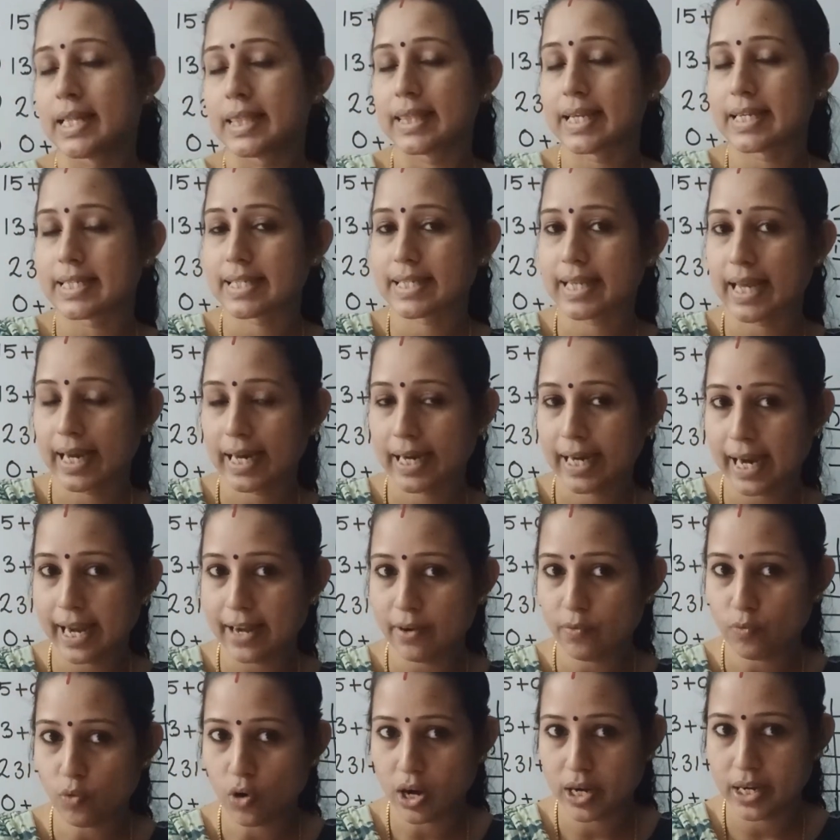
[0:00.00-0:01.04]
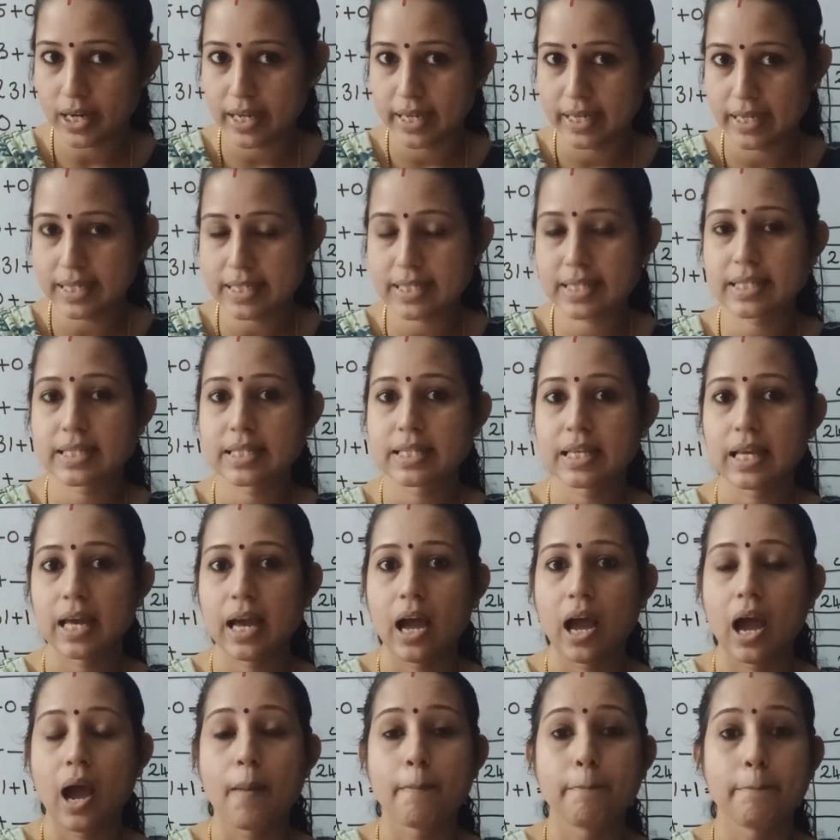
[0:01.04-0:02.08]
The second one is
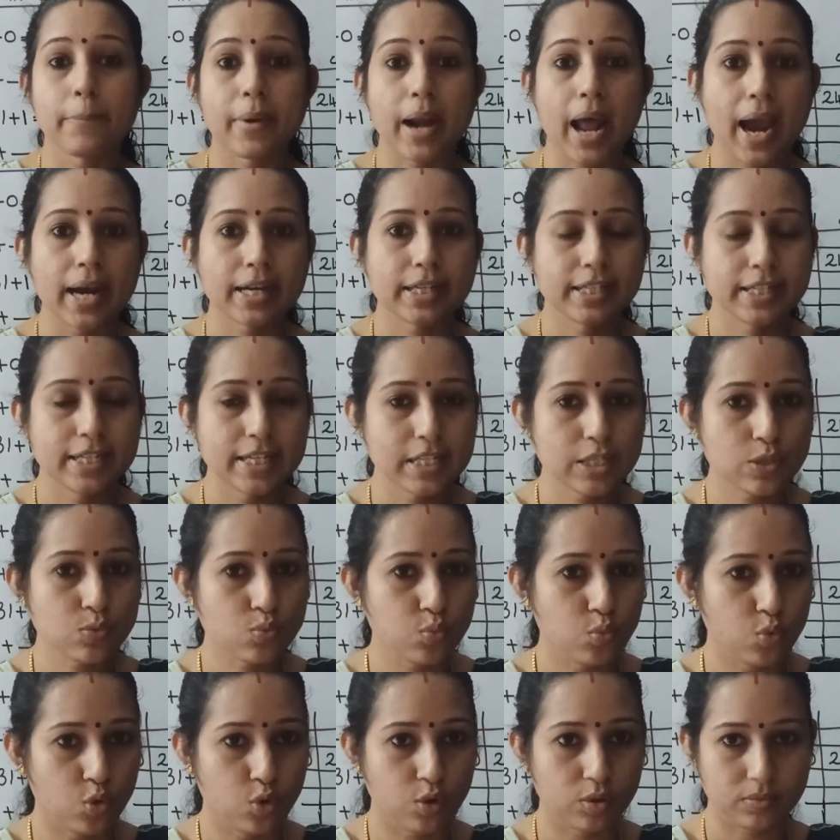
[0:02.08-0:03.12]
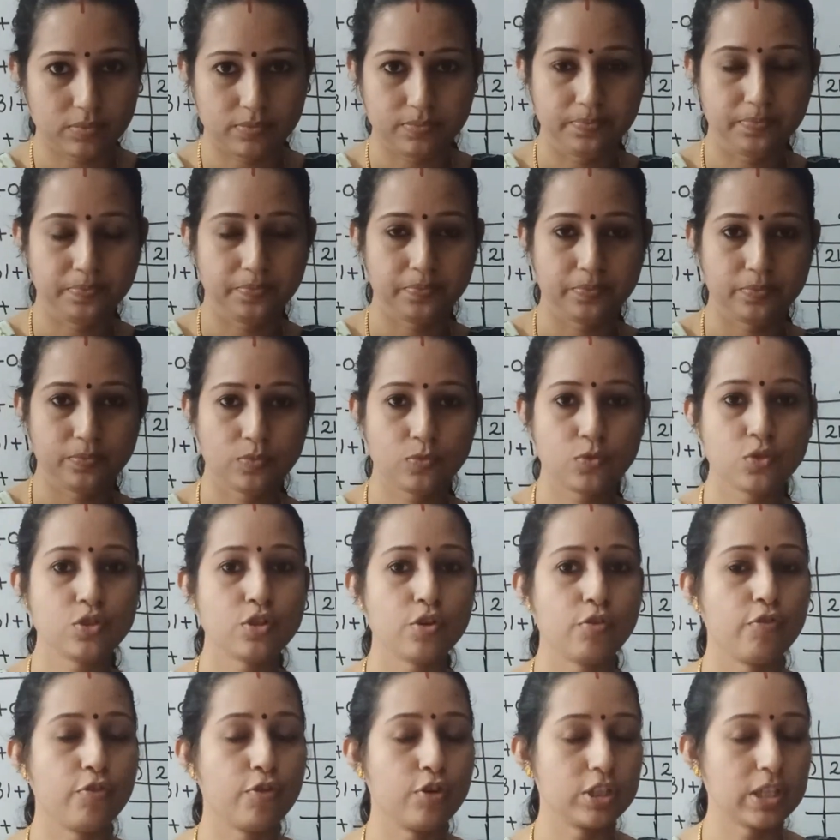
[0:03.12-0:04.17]
practice work.
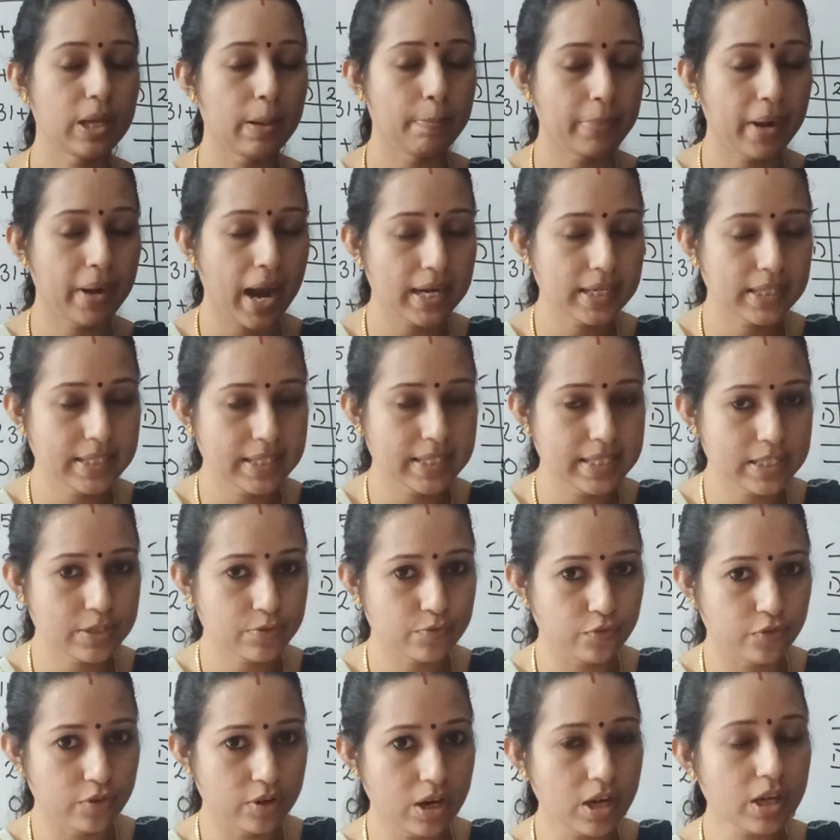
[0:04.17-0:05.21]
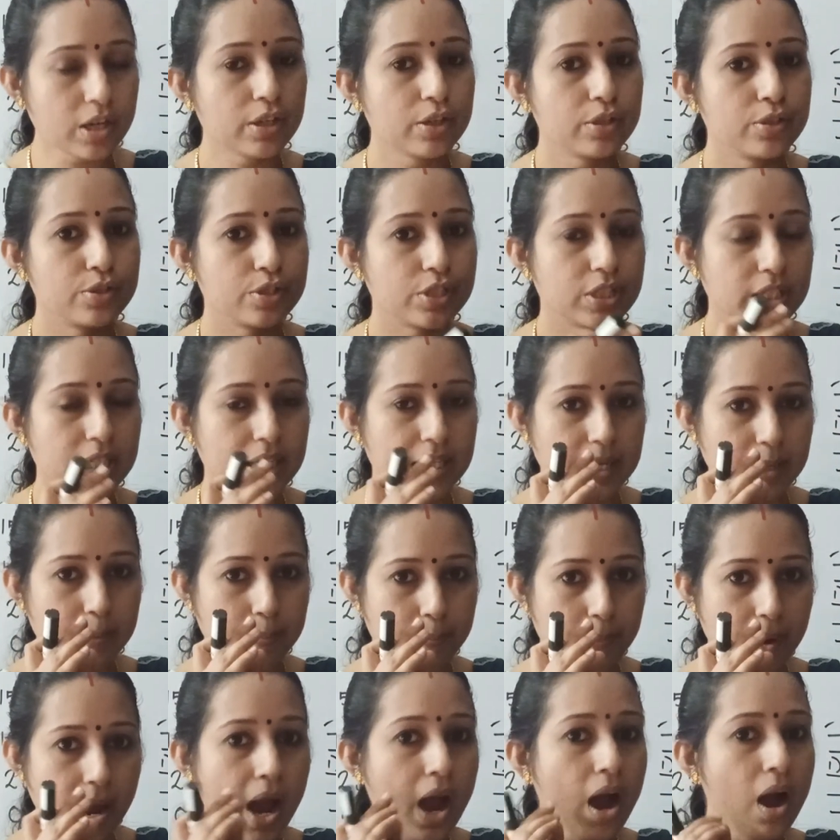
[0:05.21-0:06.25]
So for the practice work, you should
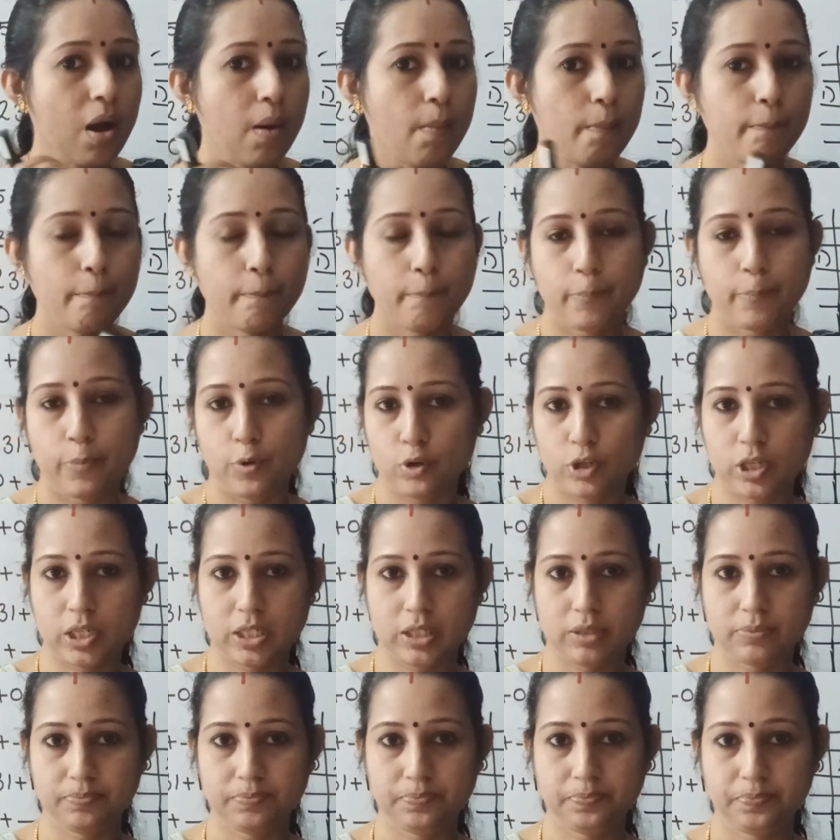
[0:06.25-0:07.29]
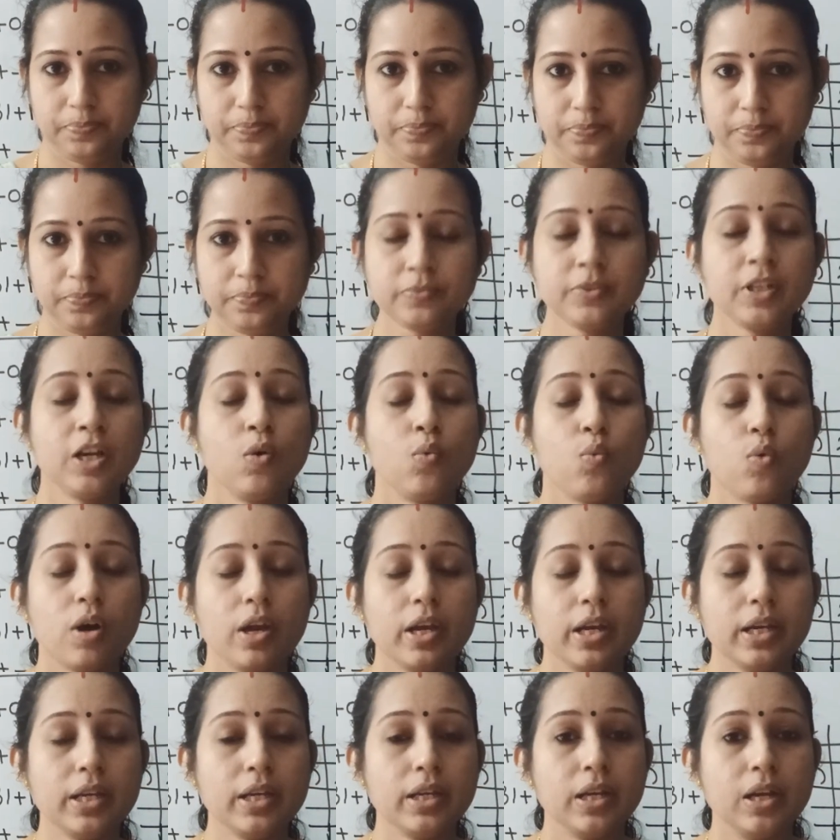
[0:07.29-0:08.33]
keep a book.
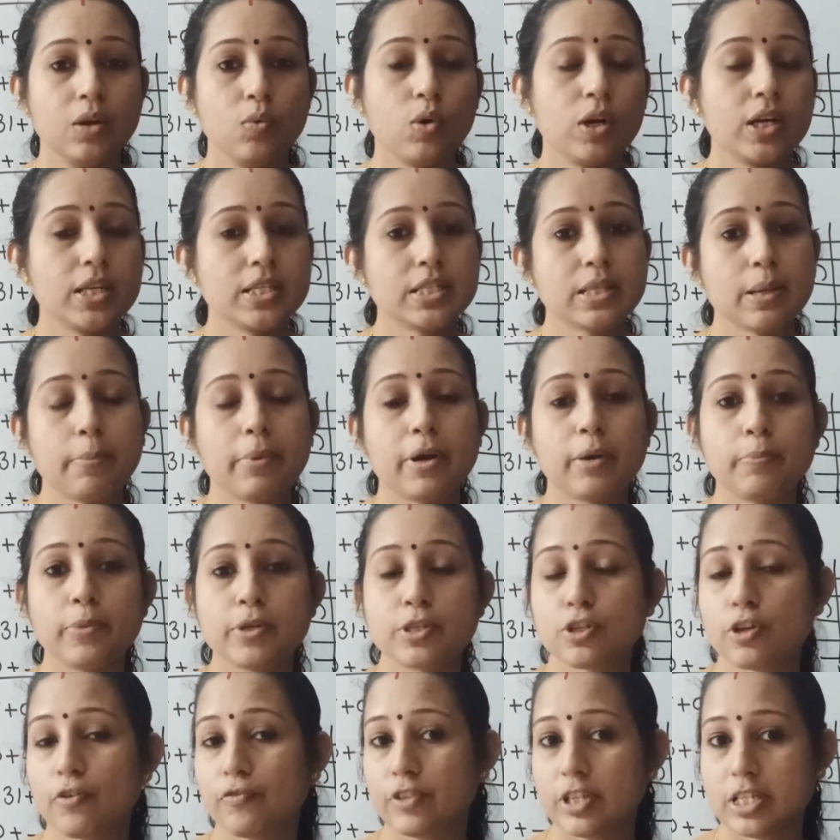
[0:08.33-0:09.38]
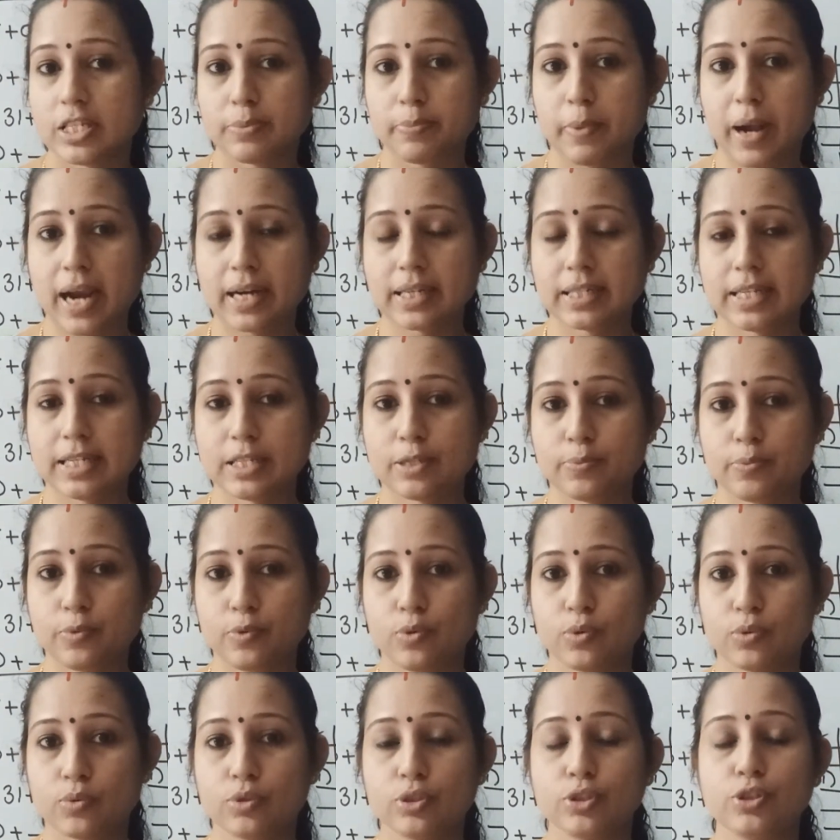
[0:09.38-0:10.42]
Why? What is the purpose of this practice
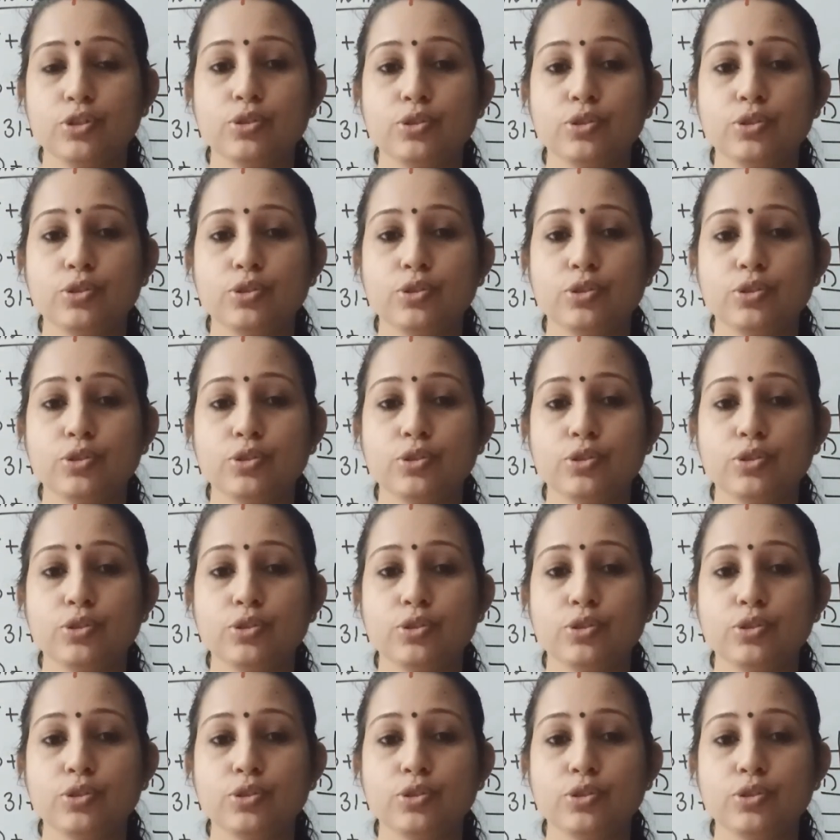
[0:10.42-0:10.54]
book?